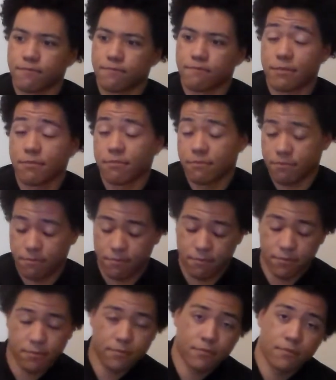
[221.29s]

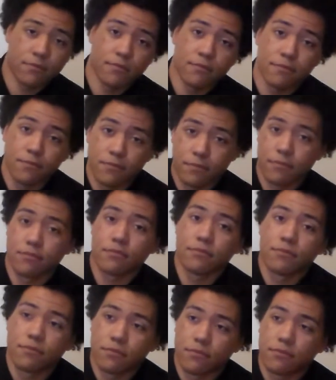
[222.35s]

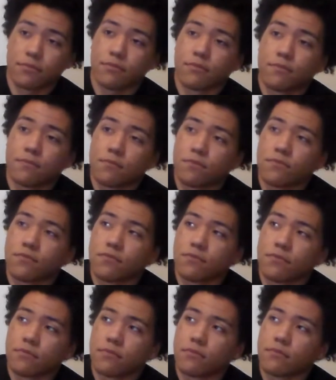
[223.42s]

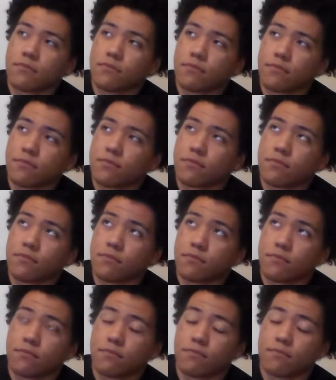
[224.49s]

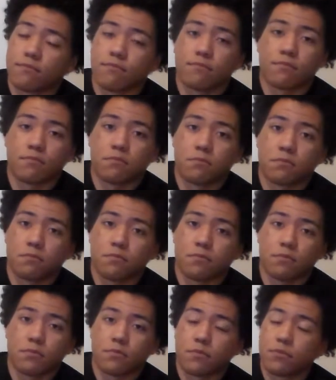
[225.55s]

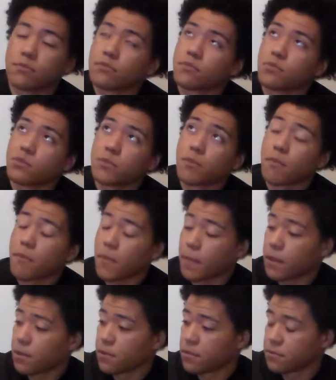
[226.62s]

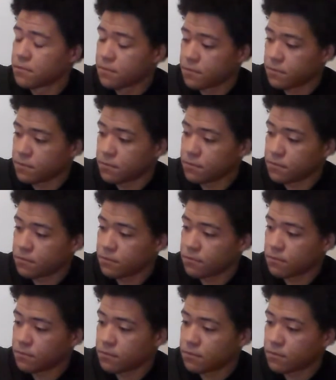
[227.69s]

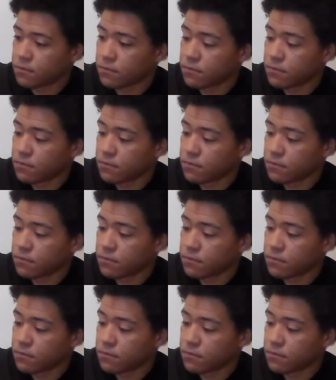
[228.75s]
(no one is talking)